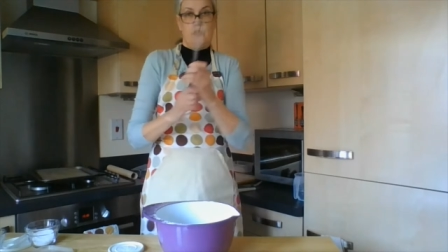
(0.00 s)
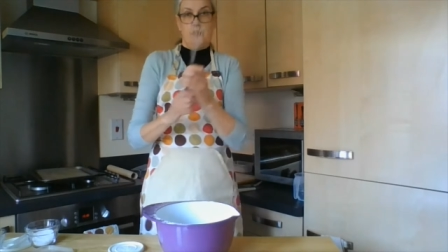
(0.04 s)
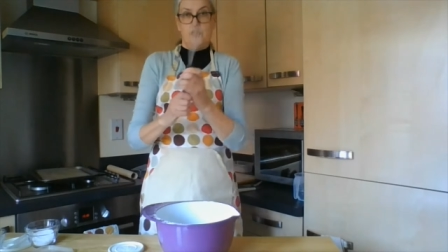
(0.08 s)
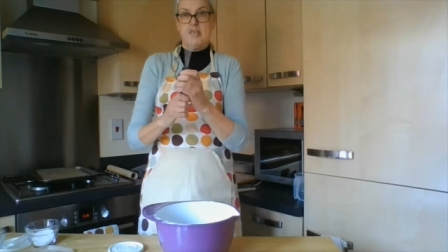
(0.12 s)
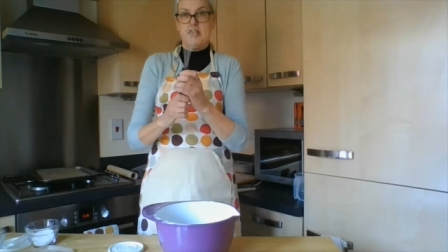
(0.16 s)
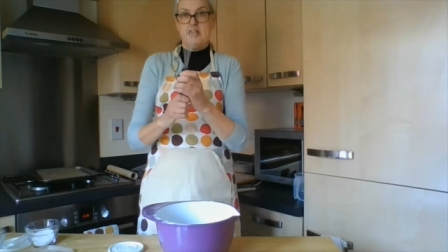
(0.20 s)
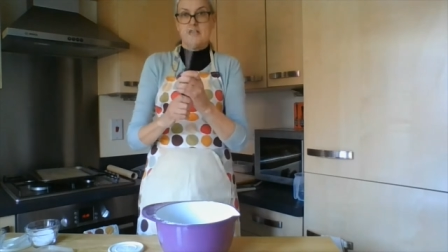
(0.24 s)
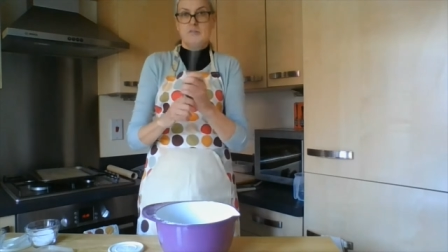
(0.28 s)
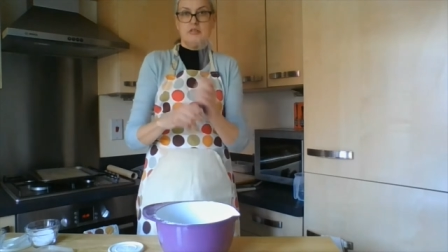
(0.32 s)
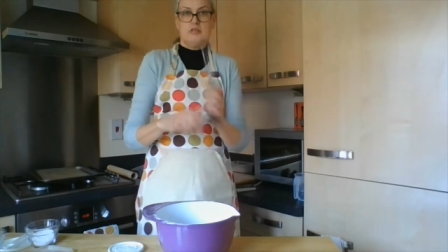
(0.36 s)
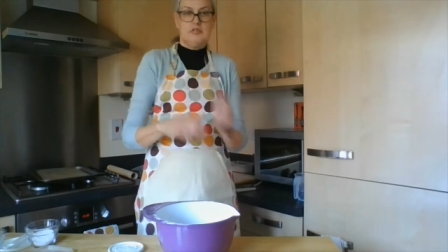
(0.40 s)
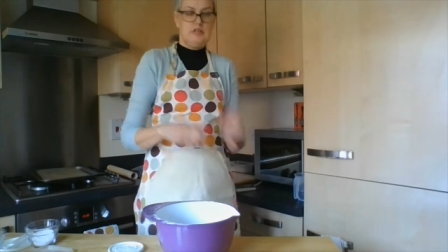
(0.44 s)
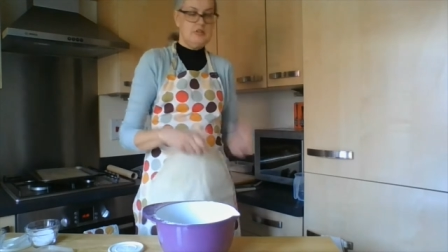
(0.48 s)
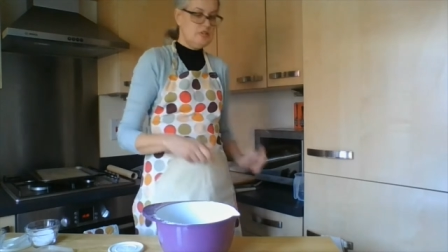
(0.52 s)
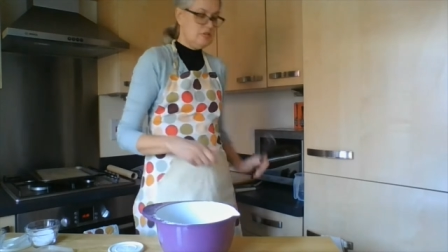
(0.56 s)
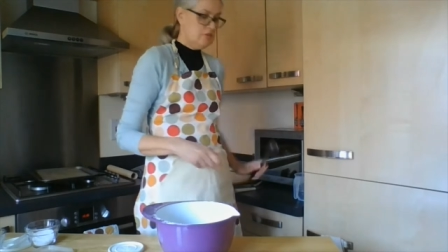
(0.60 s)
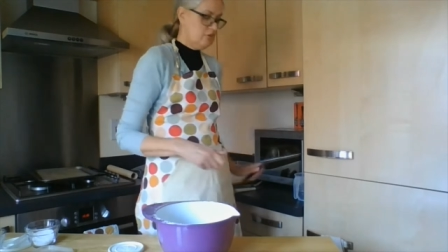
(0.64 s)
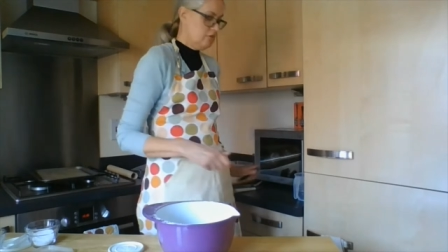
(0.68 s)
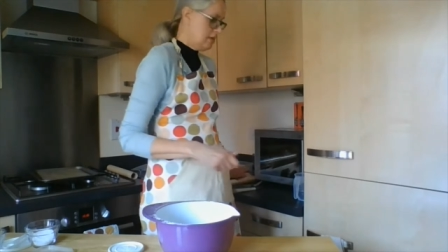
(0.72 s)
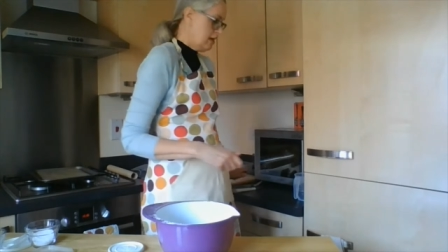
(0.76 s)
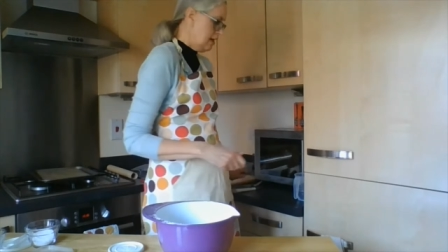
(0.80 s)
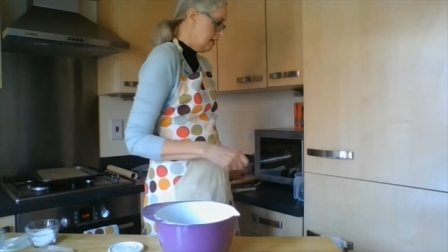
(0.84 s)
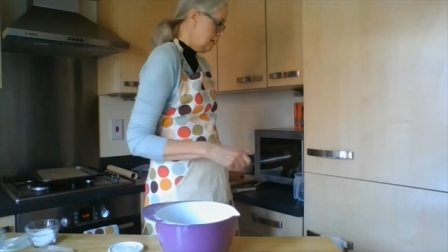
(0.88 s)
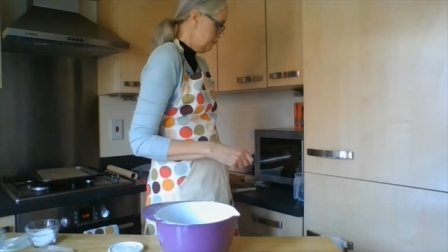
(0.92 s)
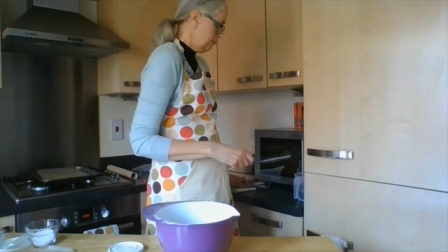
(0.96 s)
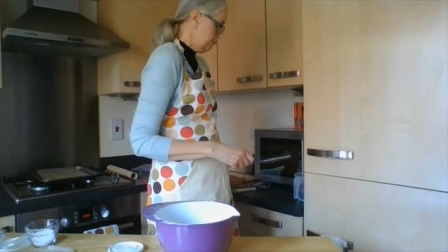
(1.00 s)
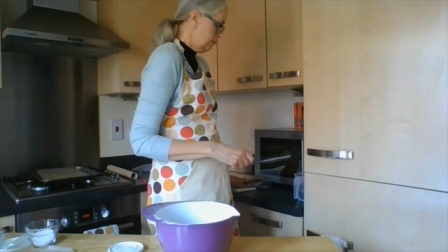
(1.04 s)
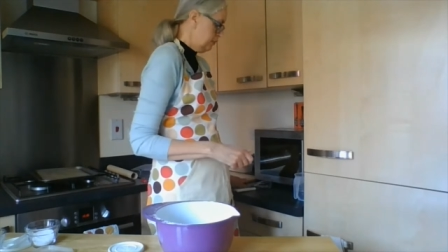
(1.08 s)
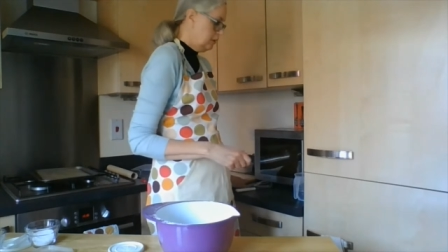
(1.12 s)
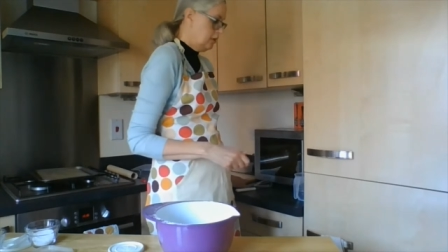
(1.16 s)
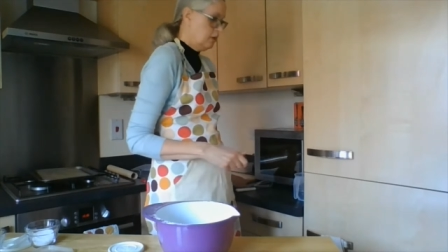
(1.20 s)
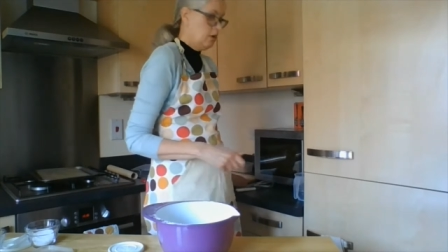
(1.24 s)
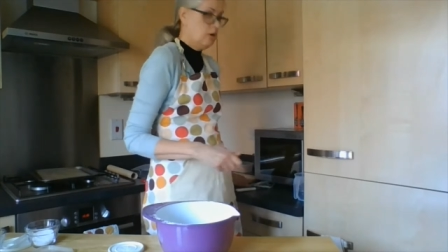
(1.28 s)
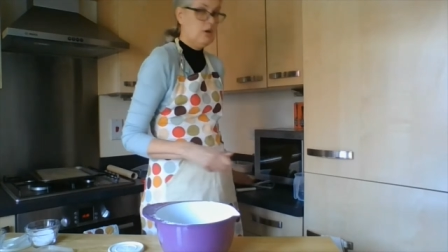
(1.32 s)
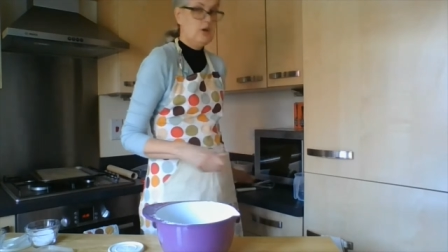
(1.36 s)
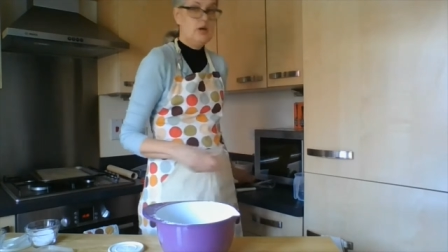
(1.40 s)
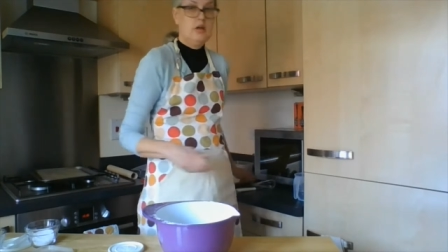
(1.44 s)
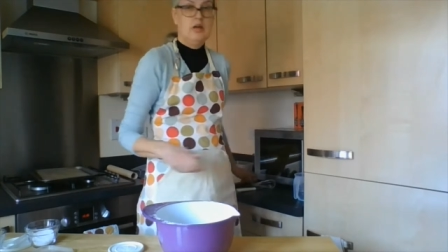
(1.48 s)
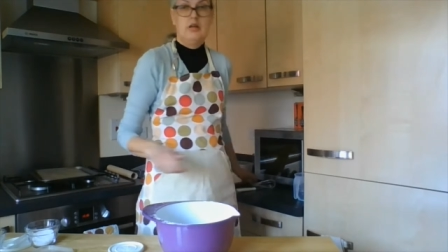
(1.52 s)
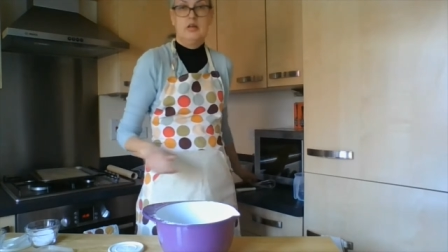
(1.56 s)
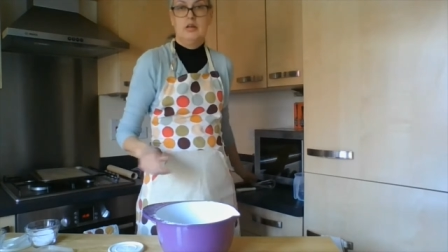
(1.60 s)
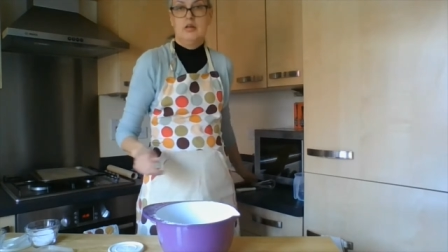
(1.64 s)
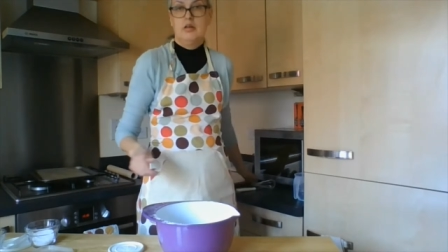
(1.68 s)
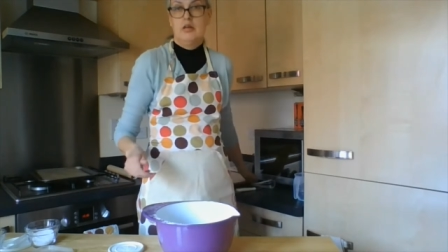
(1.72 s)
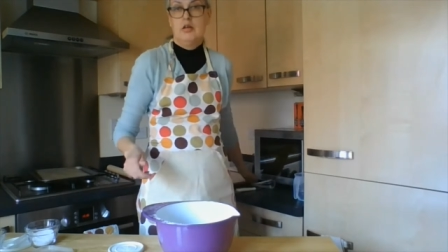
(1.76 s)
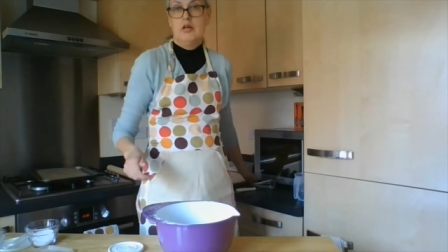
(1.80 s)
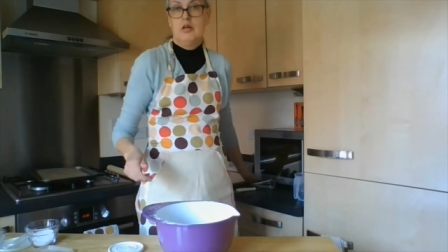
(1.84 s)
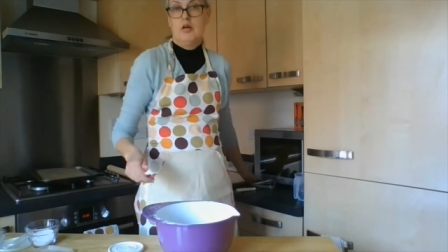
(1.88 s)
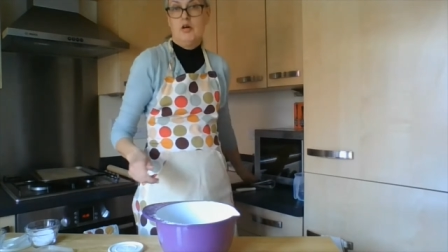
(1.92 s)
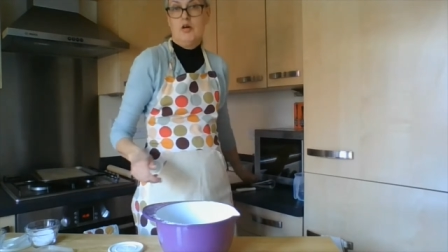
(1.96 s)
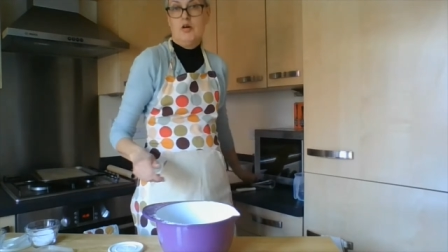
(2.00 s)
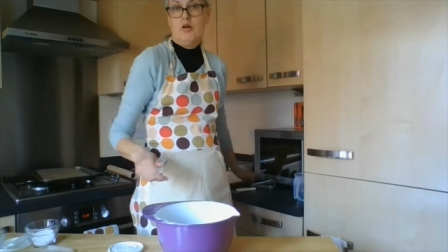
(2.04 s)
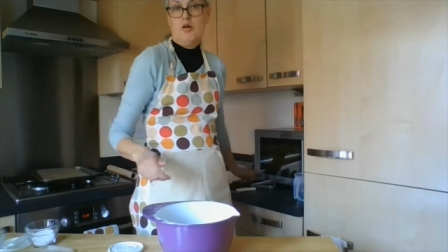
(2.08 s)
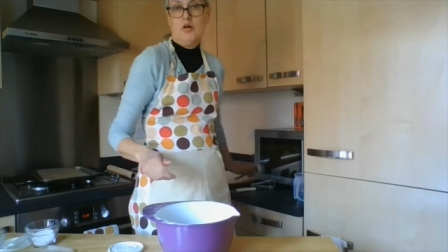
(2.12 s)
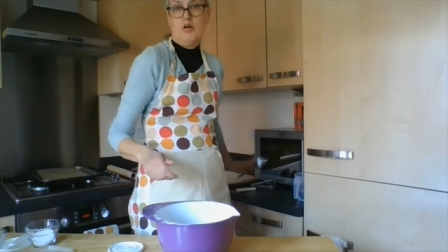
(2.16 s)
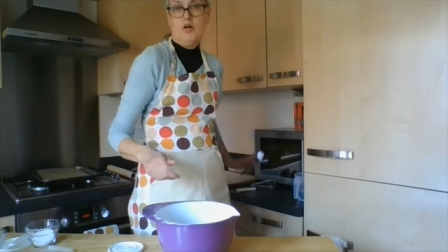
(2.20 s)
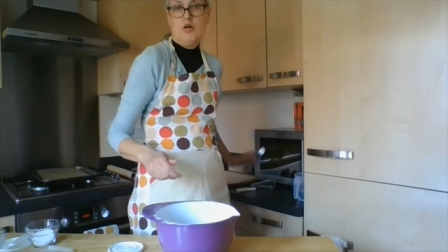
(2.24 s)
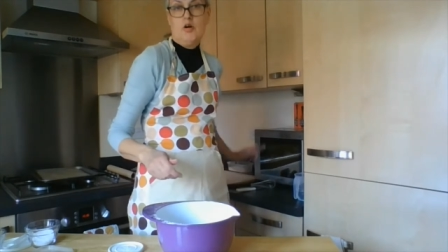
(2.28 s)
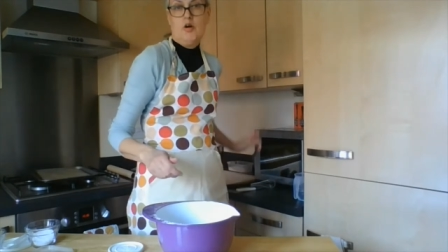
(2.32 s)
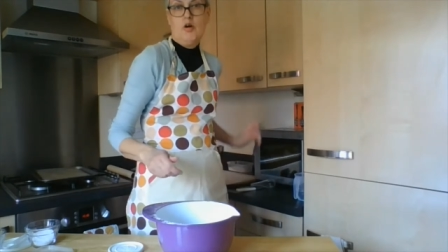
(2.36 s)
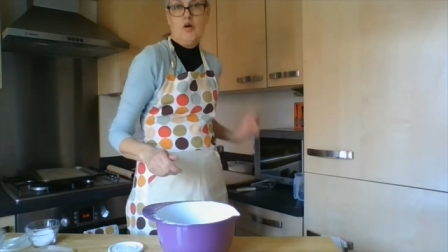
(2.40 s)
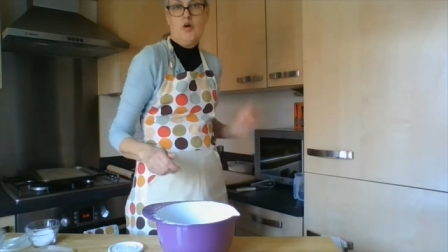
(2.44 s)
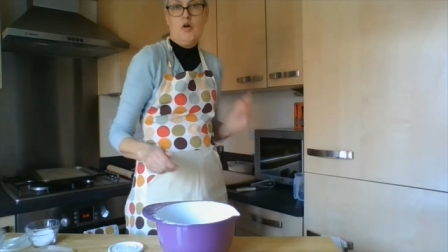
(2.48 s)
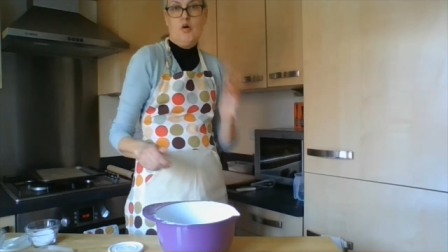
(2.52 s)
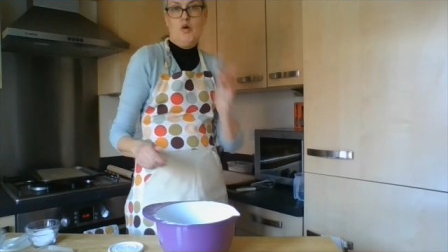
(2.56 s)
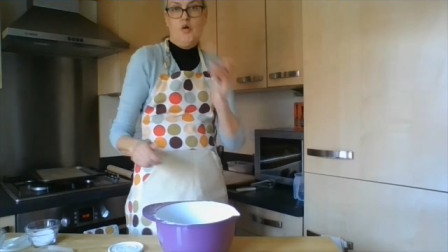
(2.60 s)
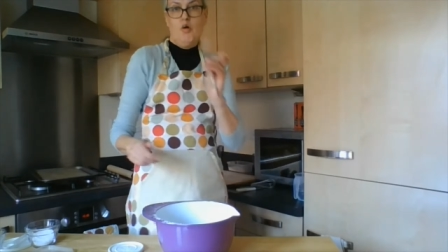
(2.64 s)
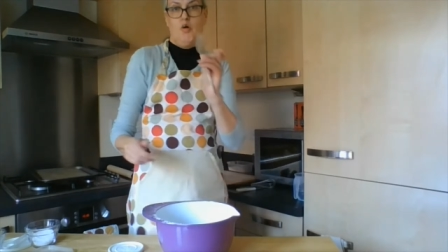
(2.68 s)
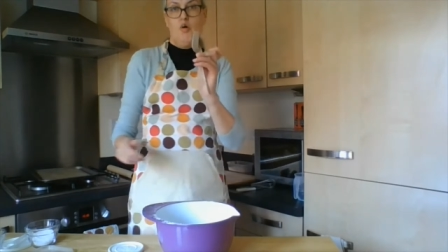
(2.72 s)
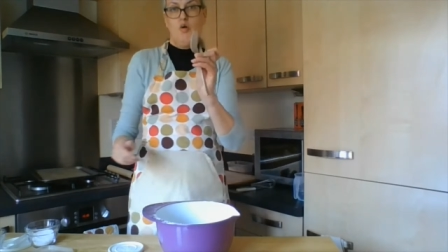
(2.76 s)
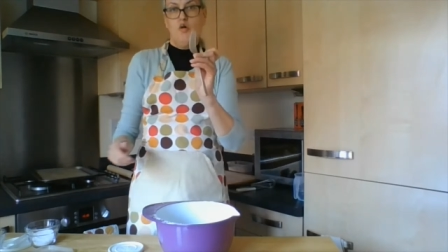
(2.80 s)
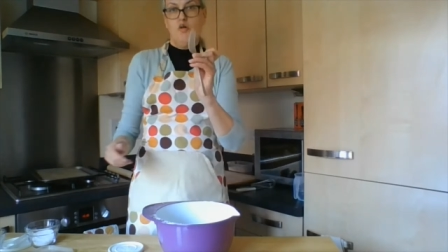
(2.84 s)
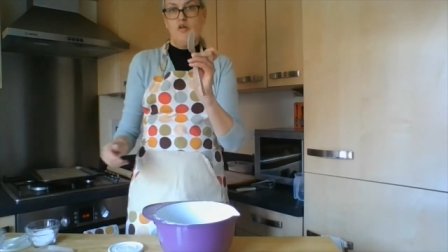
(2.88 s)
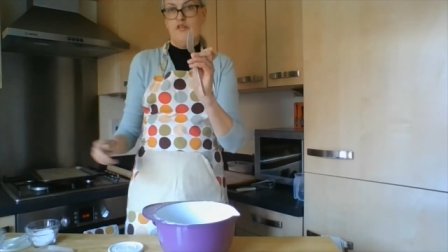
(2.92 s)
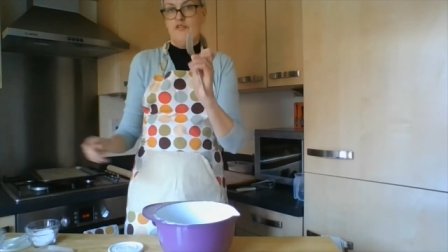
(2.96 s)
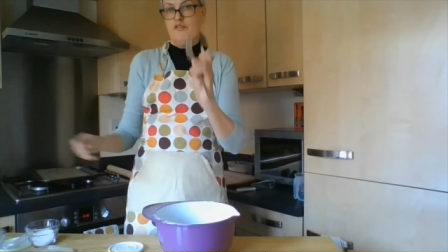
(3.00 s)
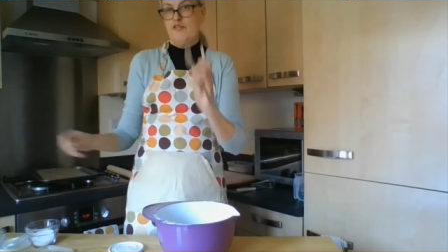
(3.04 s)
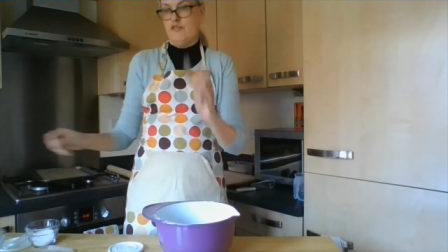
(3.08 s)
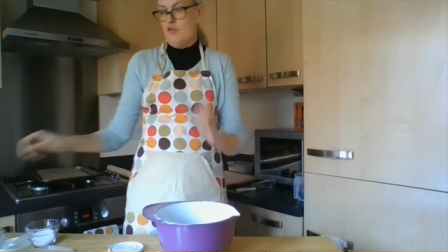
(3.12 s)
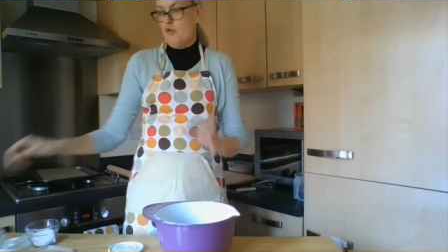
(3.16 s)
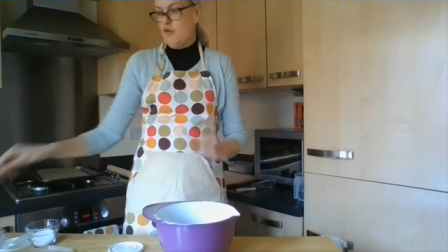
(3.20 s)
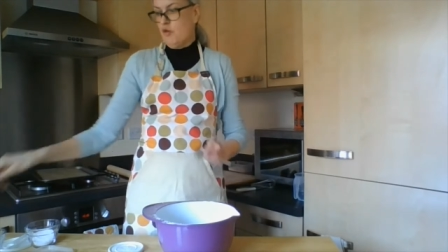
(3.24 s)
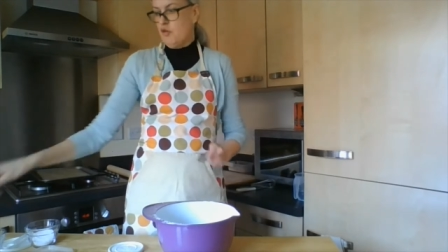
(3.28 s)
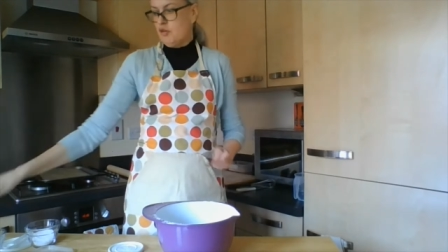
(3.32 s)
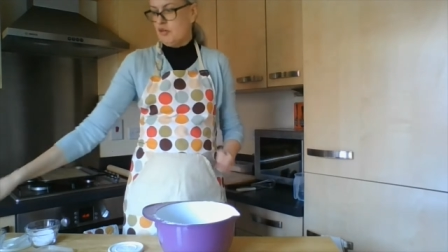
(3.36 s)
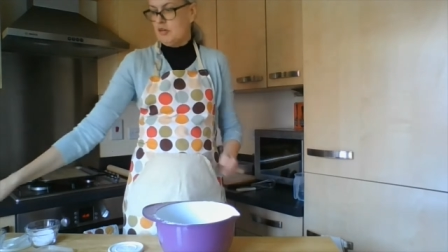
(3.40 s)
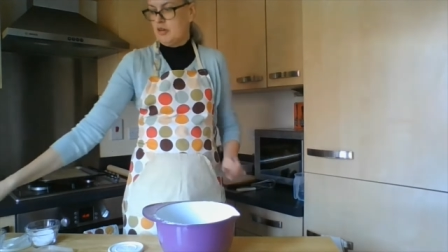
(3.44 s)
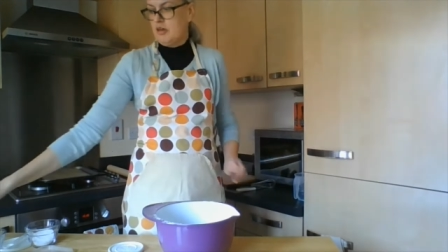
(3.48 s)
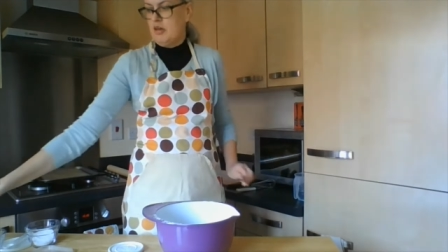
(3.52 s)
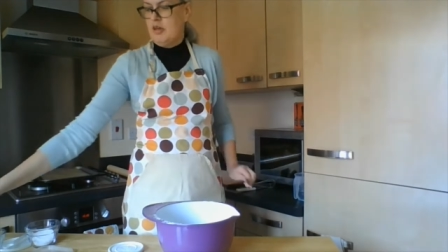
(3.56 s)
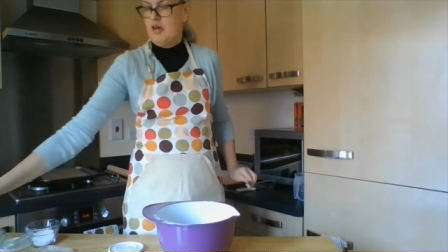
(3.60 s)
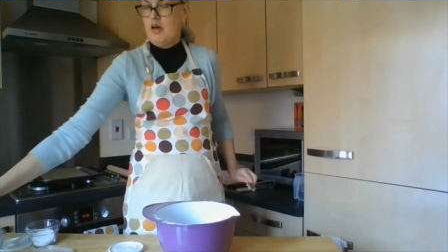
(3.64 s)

a whisk to do that or a fork